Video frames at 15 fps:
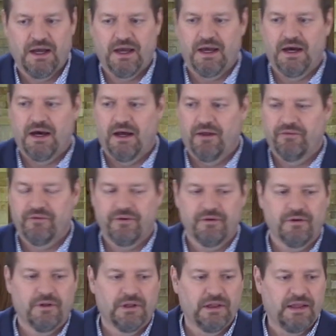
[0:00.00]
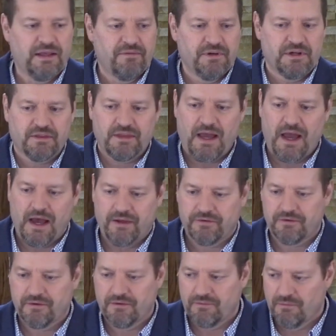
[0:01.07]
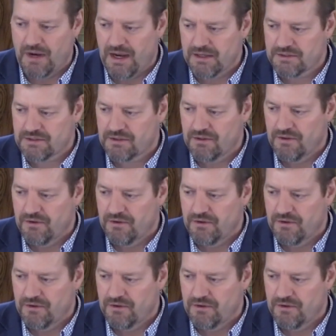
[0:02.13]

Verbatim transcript: and leave it at that, right?